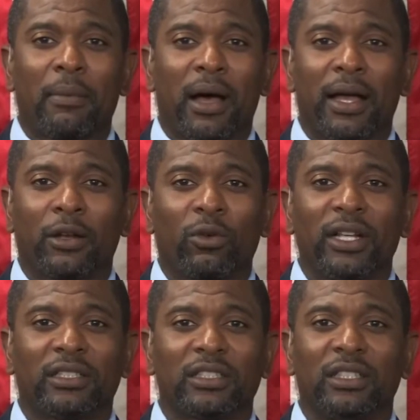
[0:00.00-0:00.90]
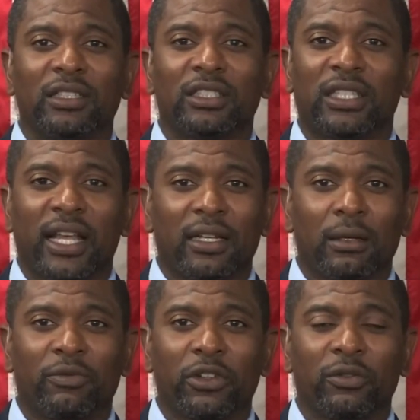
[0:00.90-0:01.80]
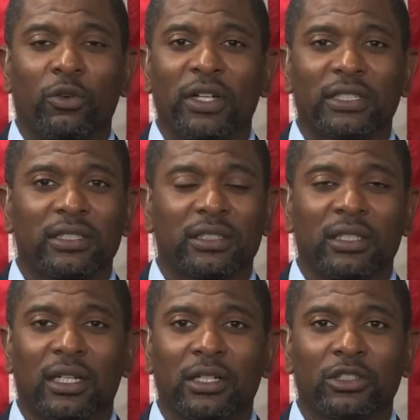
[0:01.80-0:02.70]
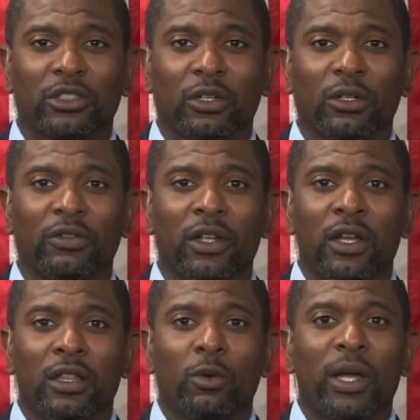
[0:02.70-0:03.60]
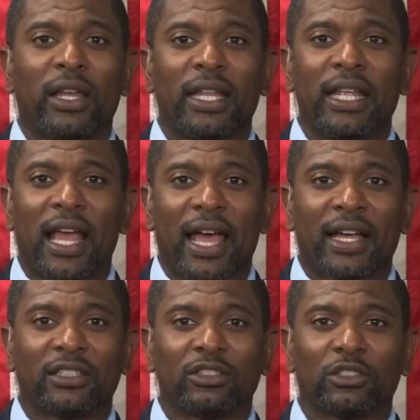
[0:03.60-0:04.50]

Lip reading: mind, a racist doesn't stand up for the voiceless and the underserved the way that he has.